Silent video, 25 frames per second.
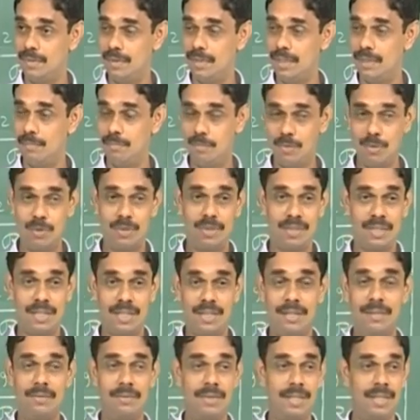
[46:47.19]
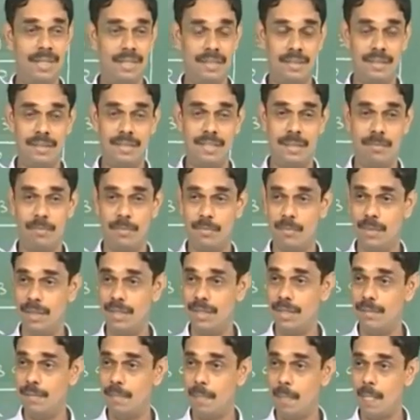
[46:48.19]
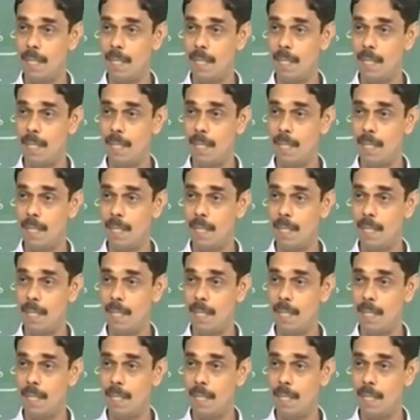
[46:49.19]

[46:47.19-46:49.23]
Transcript: in both continuity energy and moment